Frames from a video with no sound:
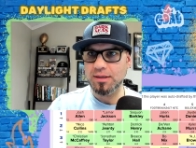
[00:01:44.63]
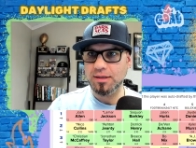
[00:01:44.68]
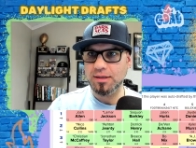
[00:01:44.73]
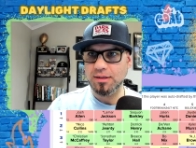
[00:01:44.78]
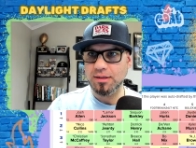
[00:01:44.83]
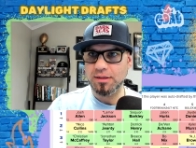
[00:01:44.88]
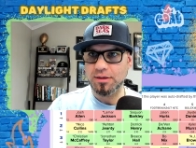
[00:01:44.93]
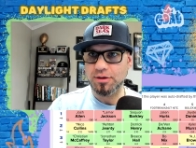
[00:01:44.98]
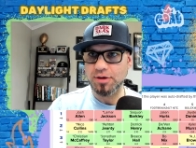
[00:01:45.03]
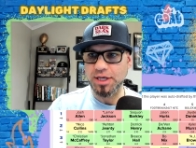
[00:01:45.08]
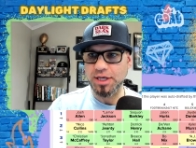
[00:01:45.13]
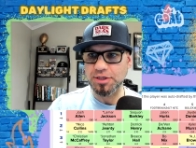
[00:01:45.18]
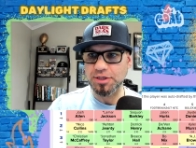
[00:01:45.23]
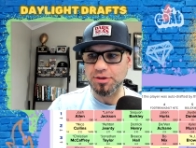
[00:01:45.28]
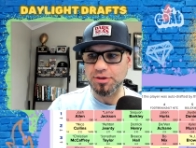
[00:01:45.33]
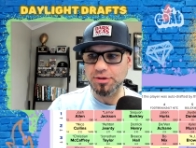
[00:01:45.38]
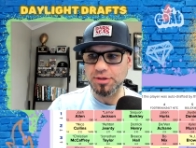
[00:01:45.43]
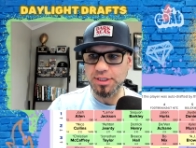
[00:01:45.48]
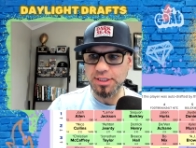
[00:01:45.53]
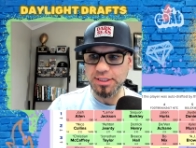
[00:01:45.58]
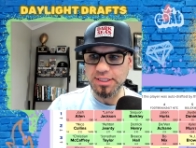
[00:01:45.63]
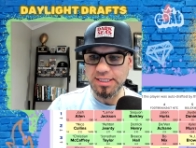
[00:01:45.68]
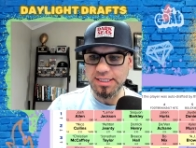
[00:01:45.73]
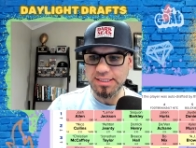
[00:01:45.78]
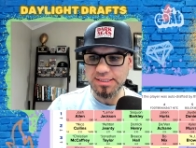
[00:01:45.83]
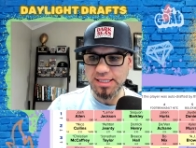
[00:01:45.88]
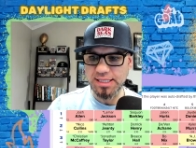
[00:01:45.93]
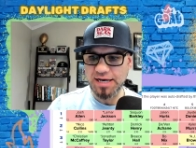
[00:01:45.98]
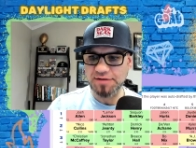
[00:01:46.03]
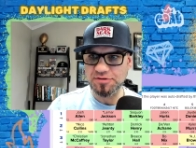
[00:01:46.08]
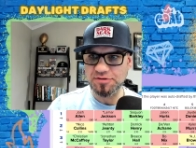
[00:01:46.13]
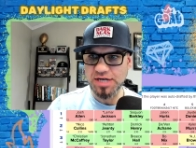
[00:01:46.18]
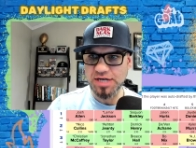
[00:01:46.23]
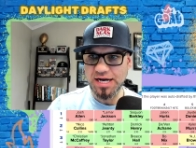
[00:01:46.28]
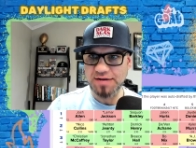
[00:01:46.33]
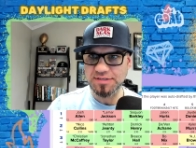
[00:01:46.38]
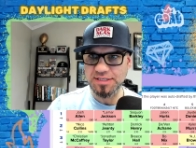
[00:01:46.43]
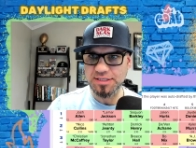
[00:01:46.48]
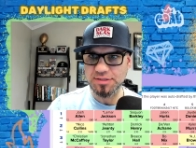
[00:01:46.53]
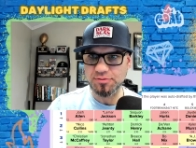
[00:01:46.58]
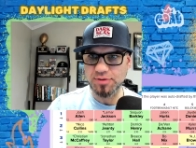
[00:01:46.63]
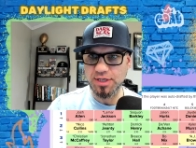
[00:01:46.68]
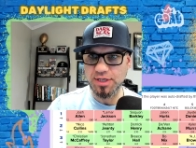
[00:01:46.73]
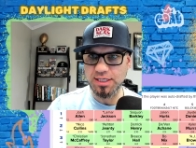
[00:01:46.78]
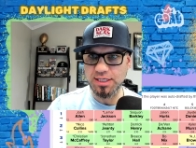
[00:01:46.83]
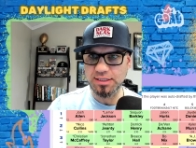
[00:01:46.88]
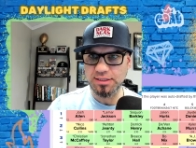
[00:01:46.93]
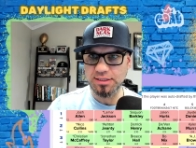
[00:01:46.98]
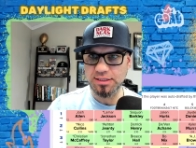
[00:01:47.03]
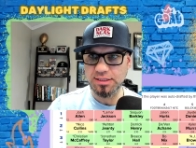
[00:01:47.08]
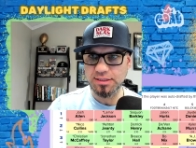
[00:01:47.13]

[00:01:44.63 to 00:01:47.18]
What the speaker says: Great dude. He does live drafts as well.